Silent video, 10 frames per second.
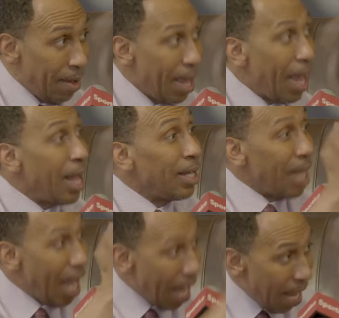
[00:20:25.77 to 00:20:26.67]
Right. And
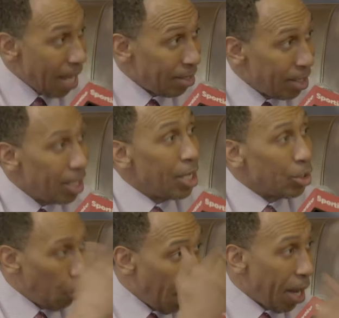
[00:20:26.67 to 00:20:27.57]
that
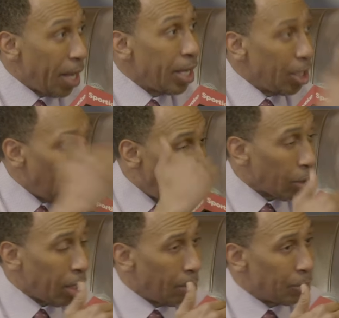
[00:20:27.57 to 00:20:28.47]
is where it
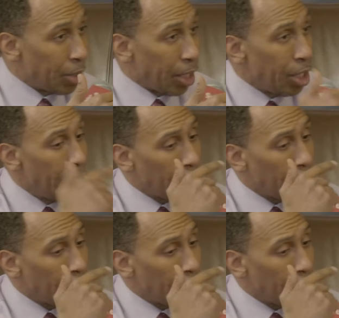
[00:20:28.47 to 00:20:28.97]
all comes in.